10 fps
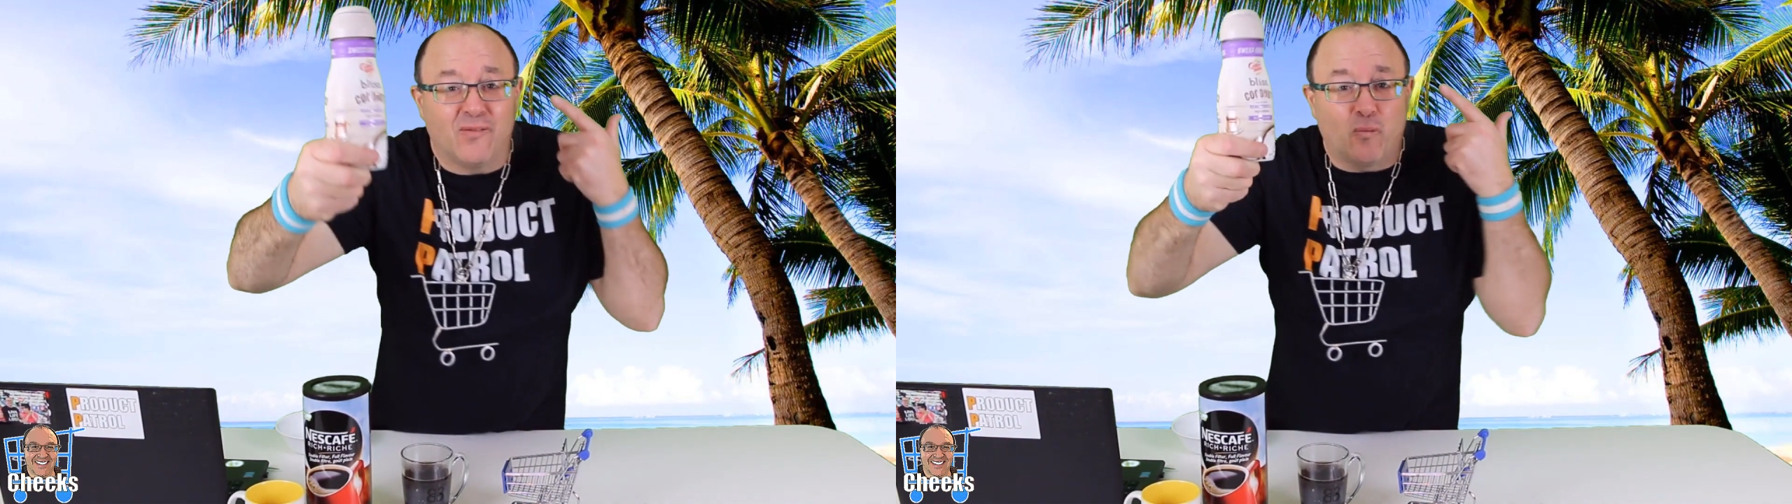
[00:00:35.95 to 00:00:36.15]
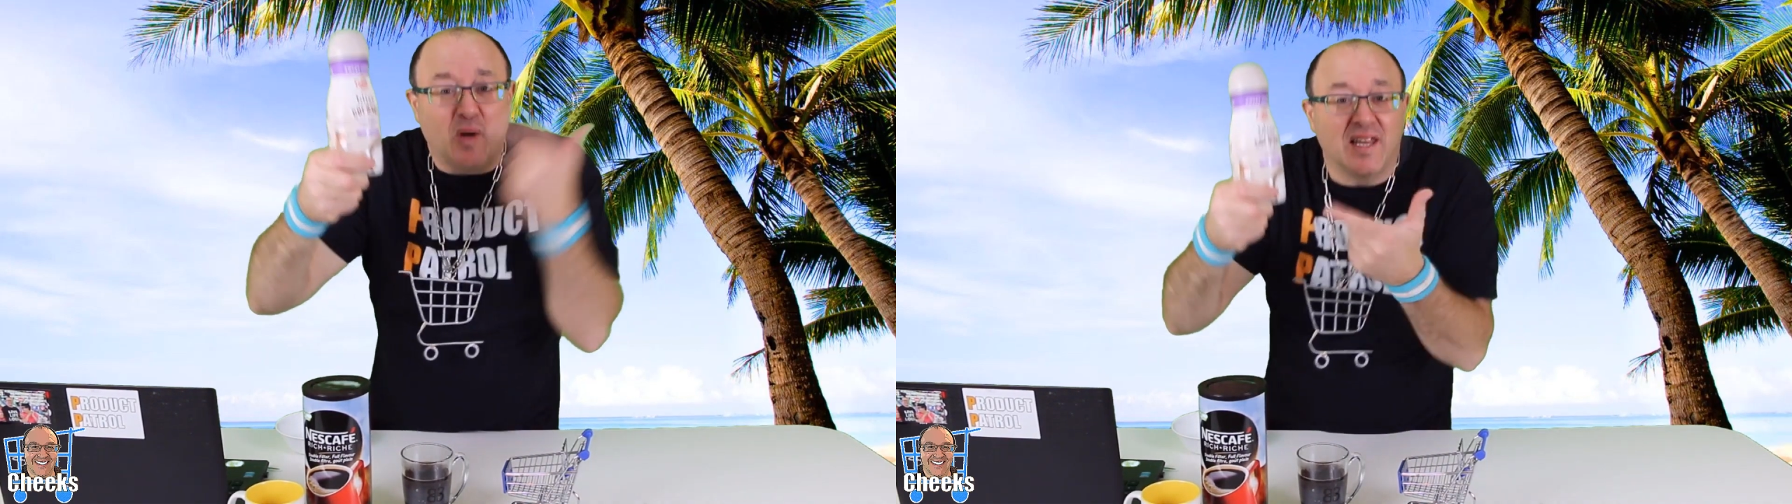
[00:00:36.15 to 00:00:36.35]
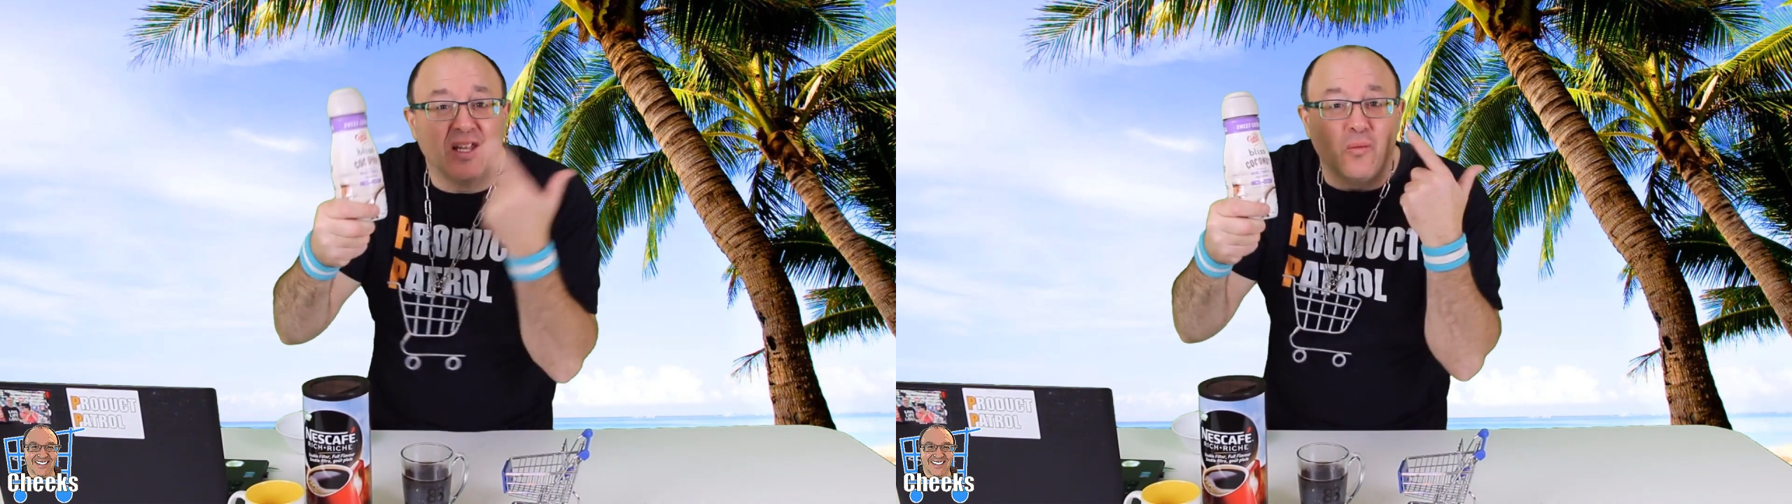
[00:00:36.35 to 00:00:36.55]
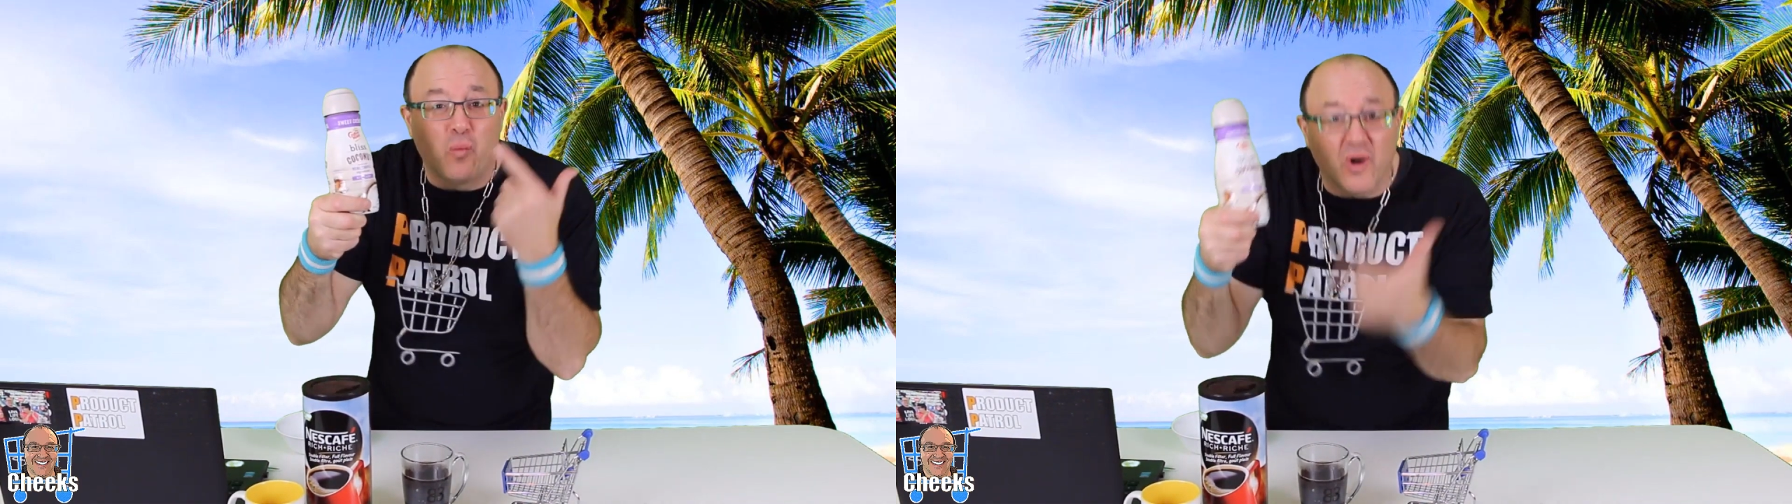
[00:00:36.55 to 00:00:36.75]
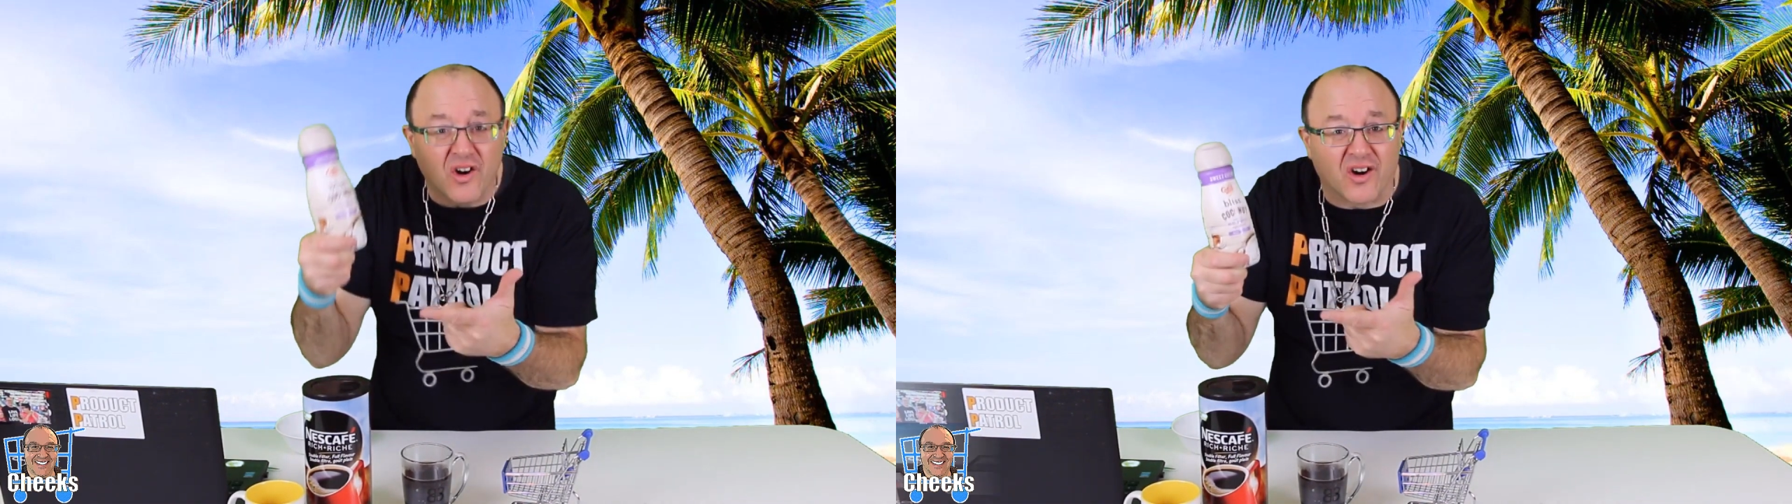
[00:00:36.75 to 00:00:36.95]
Will it
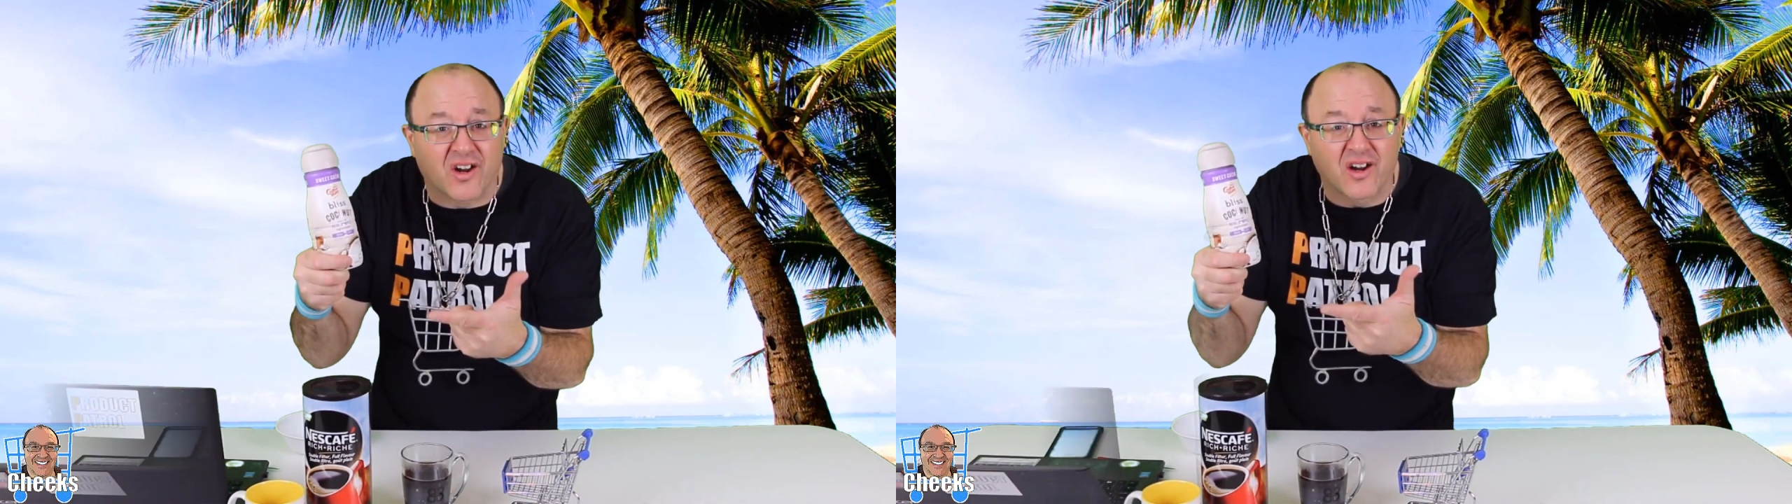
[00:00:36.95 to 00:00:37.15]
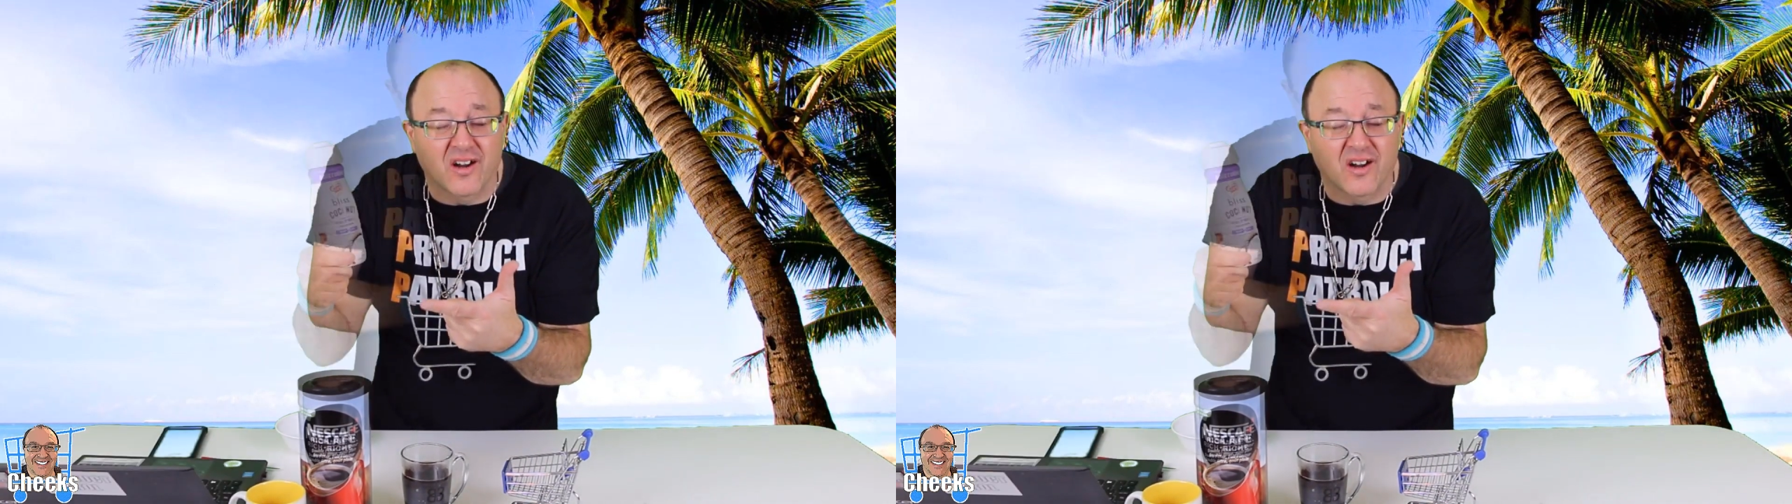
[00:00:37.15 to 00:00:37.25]
work?